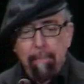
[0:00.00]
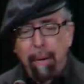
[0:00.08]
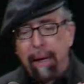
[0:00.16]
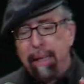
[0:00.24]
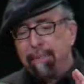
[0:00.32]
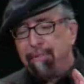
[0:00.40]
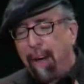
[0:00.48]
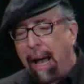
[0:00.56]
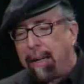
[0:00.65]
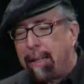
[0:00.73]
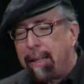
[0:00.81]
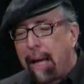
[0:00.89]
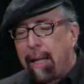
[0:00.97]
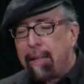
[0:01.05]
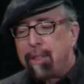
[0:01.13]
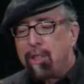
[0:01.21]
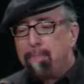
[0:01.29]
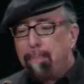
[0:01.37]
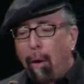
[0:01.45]
But in the final
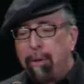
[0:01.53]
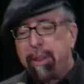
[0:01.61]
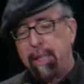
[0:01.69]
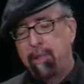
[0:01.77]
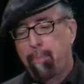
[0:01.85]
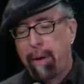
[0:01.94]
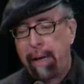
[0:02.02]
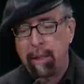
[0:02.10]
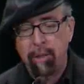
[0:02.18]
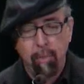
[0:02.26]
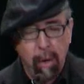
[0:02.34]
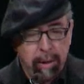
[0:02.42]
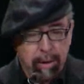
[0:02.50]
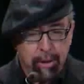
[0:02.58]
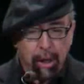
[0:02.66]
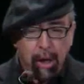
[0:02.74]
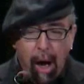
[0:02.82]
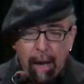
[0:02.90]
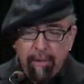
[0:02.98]
analysis, both these brainless wonders are
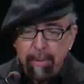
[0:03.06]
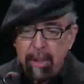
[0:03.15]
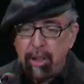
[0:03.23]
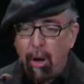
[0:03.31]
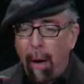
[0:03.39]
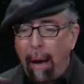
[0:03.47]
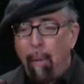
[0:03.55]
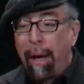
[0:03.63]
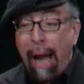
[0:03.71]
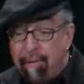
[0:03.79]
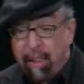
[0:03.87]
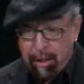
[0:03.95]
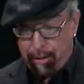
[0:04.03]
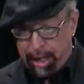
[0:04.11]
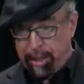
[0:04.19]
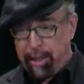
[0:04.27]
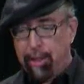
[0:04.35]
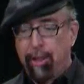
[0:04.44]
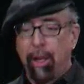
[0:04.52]
gone from the show, and whatever the
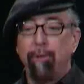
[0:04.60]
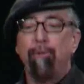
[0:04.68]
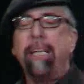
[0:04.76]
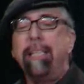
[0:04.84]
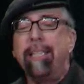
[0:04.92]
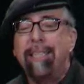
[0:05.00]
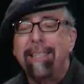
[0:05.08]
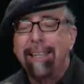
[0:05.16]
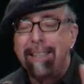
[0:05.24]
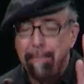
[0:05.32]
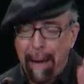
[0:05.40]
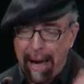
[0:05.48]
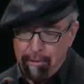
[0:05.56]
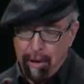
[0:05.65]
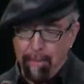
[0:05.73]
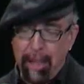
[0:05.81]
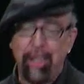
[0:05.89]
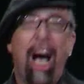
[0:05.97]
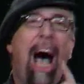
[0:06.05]
reasons, good riddance to bad
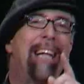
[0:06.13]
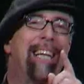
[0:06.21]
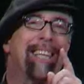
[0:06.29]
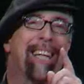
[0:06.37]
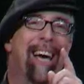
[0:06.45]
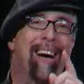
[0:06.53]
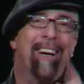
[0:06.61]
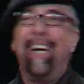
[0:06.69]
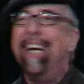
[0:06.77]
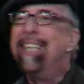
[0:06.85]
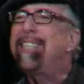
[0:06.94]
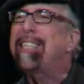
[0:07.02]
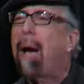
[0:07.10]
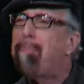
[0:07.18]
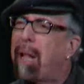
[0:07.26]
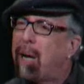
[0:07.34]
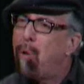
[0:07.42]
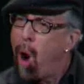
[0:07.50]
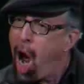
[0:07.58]
rubbish, I declare
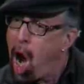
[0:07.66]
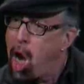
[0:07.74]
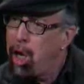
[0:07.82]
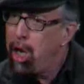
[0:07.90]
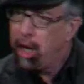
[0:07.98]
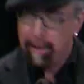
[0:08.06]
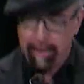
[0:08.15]
skeptic win.